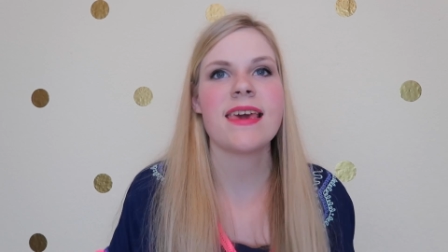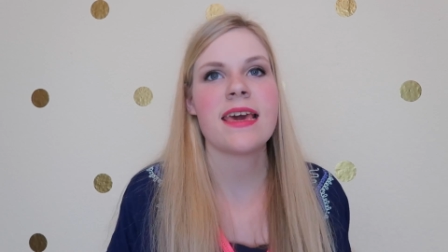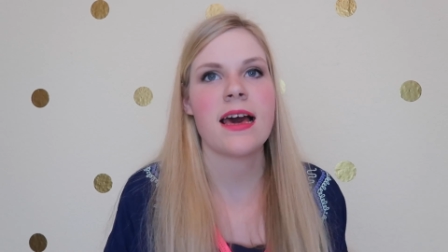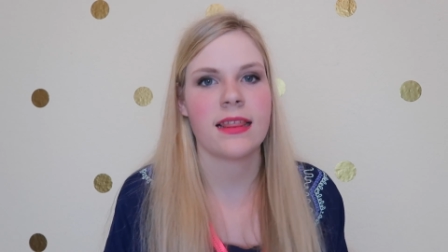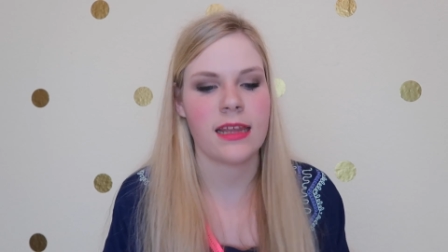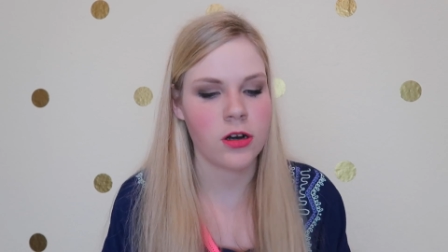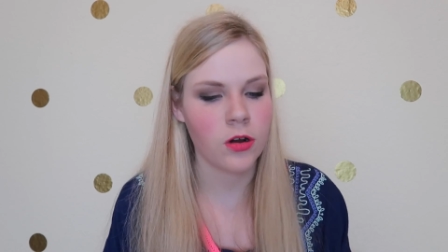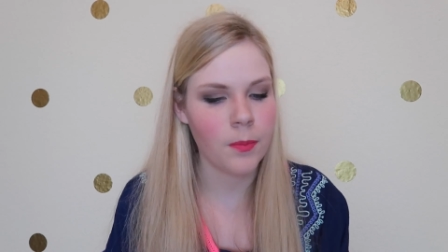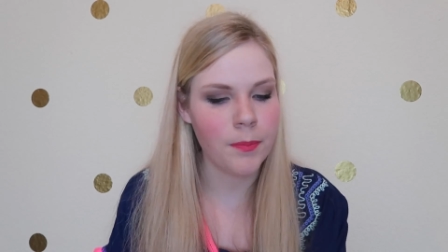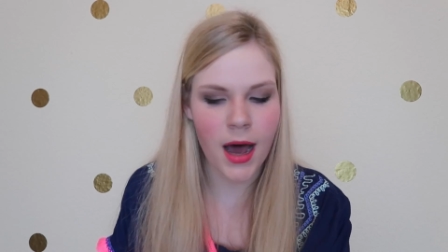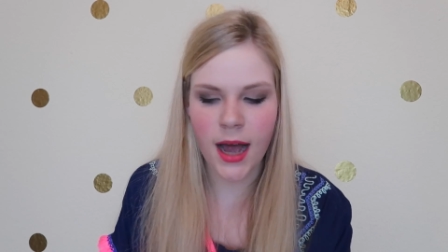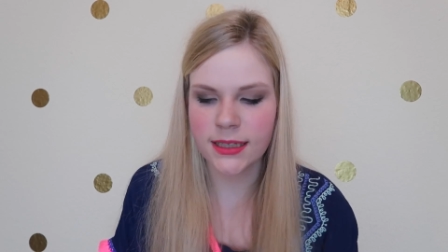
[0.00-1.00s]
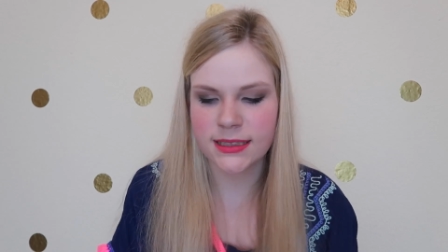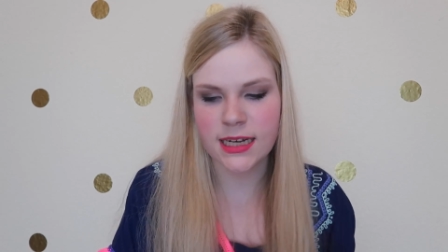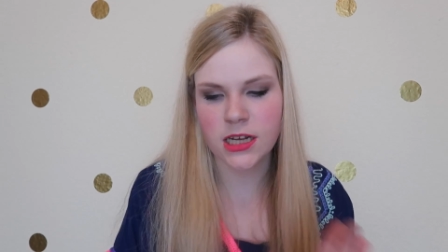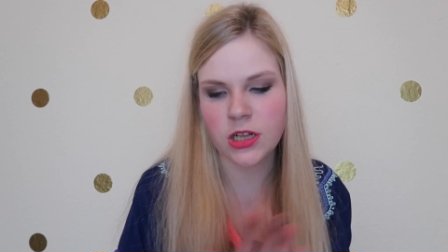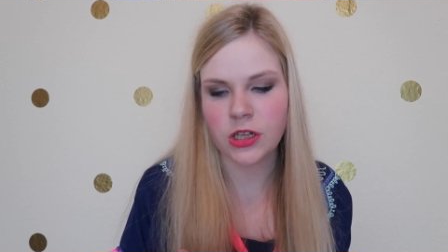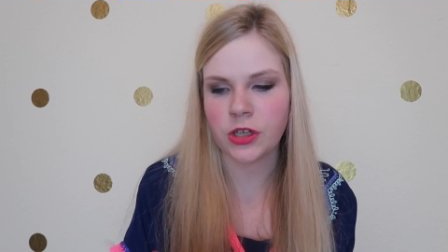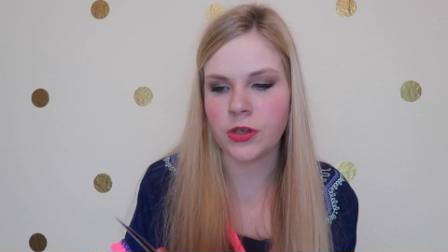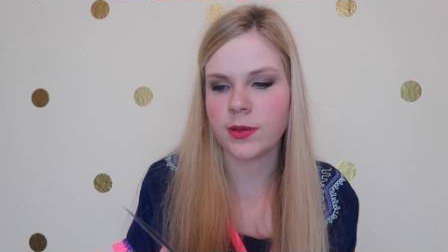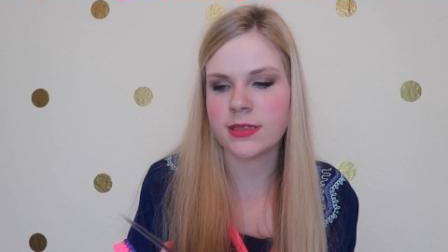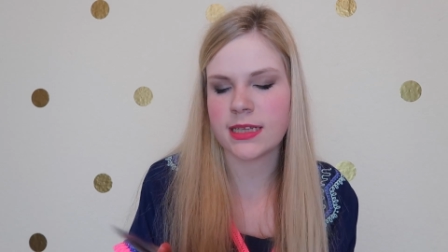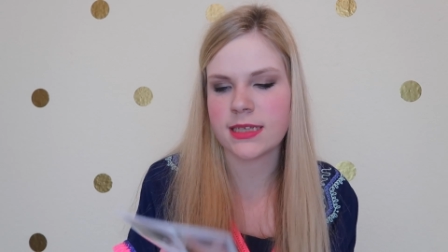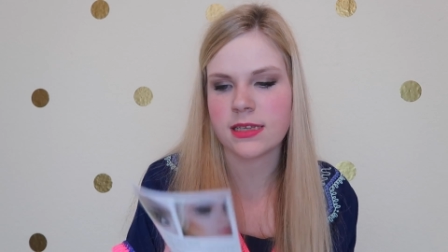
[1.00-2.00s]
the little box, it
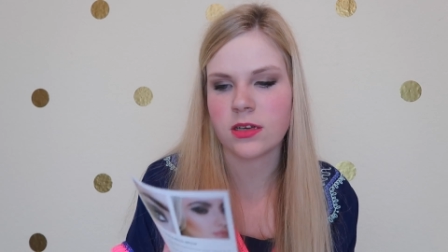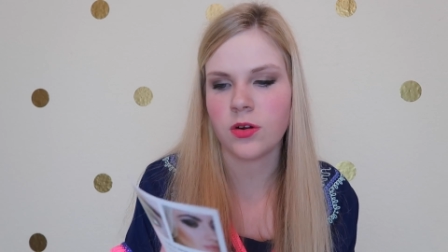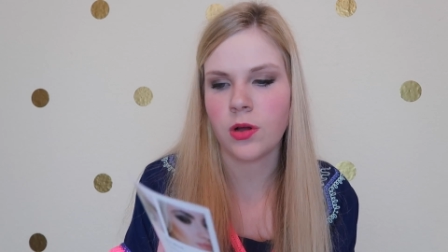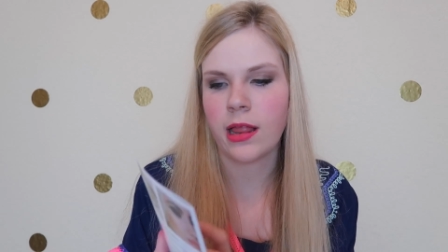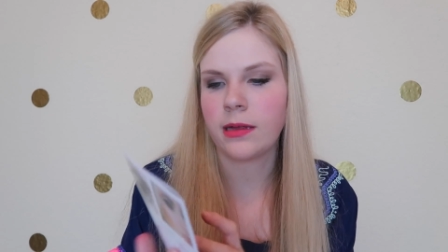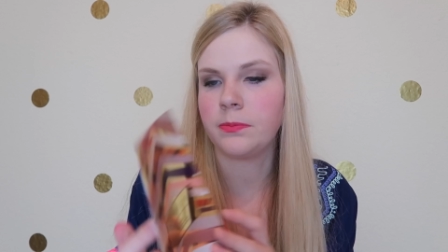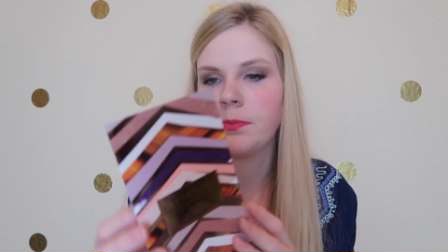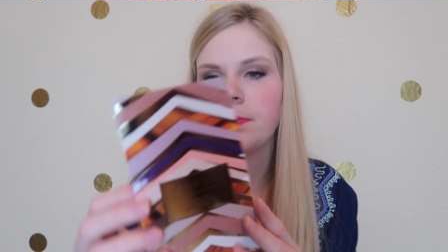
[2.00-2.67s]
includes this little